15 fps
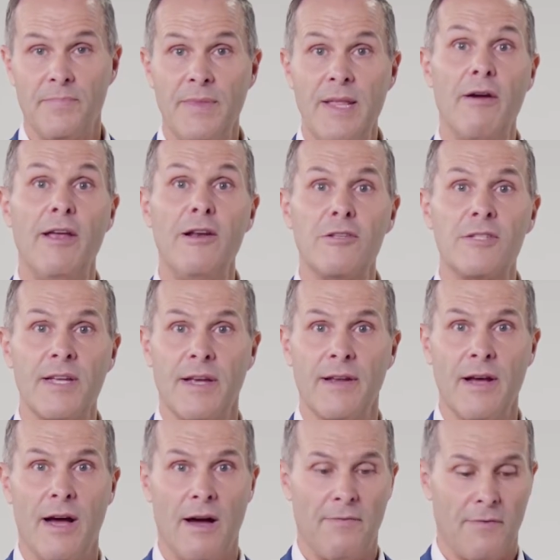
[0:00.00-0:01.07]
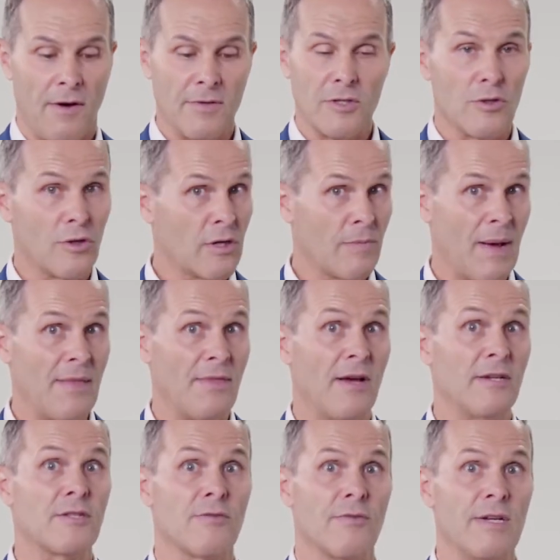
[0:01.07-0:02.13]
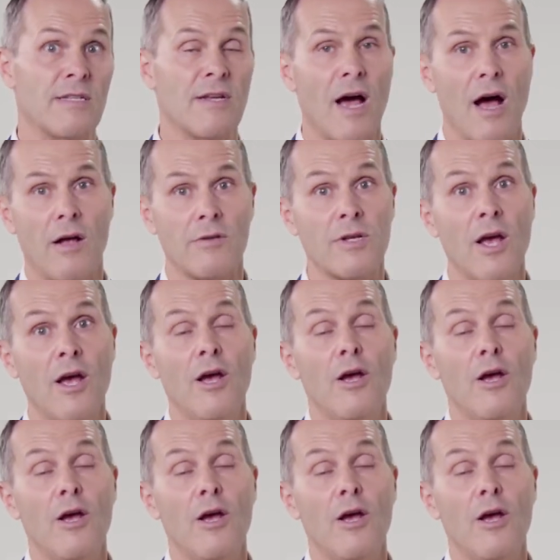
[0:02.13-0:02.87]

Now, interesting enough, I've just talked about those 3 sales.